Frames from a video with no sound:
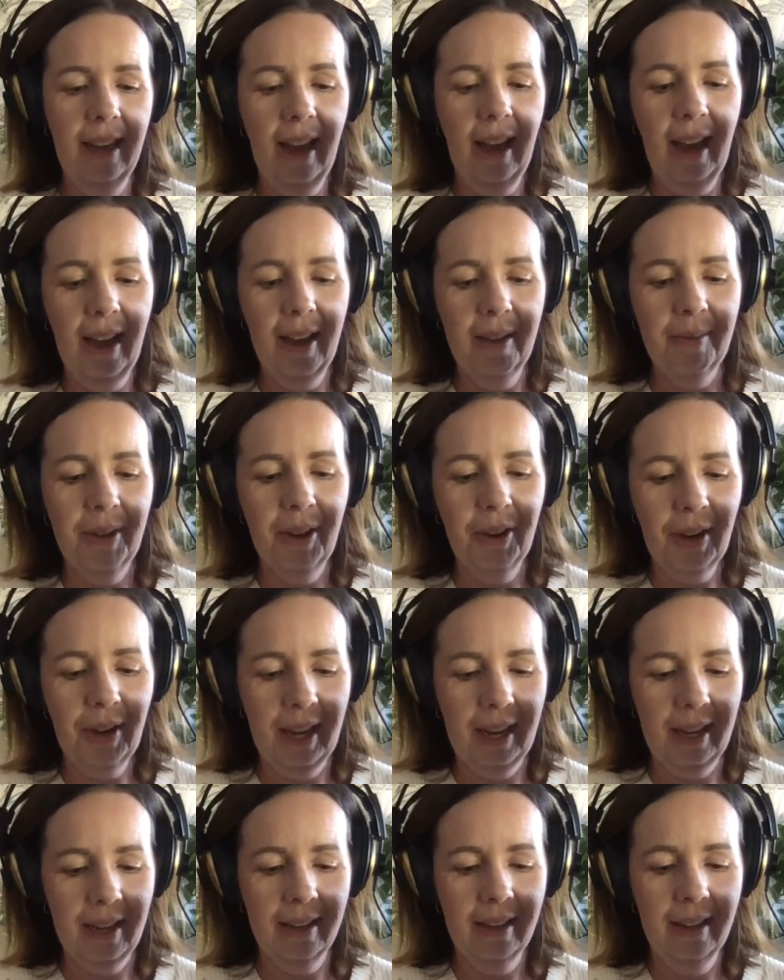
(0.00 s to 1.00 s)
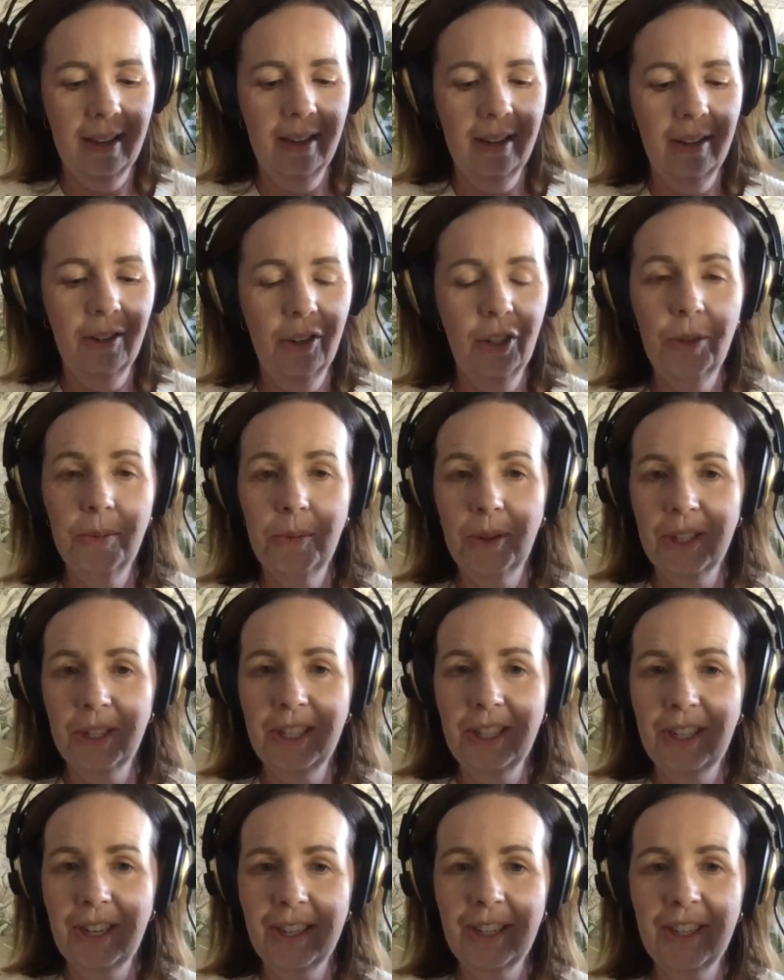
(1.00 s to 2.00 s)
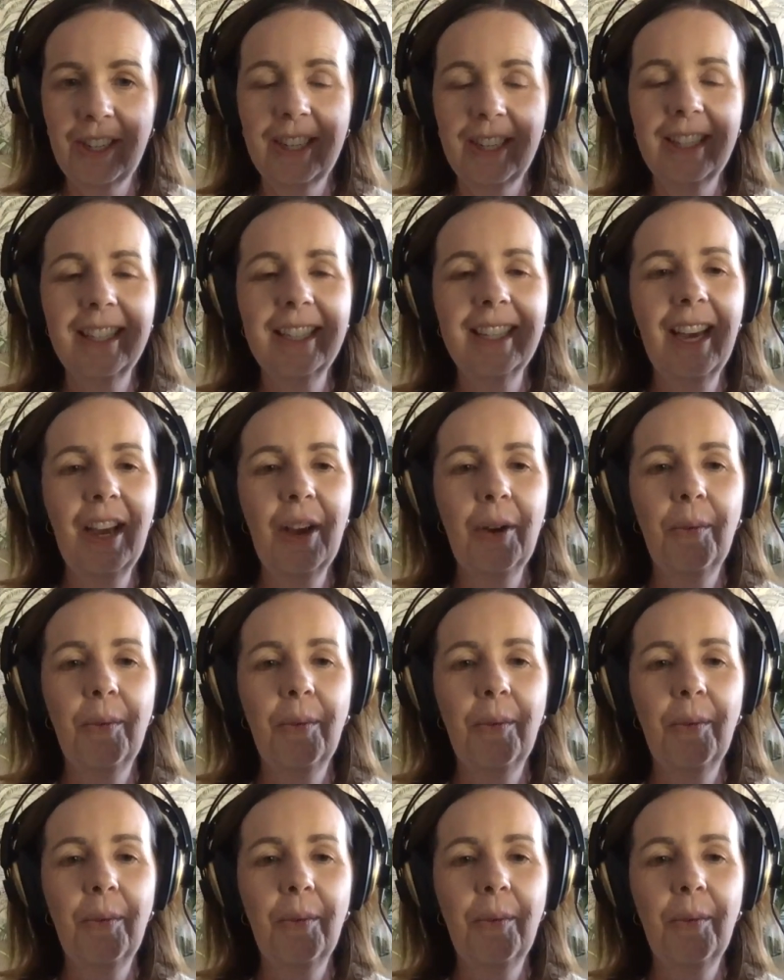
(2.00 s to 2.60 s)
Okay, two more suggestions.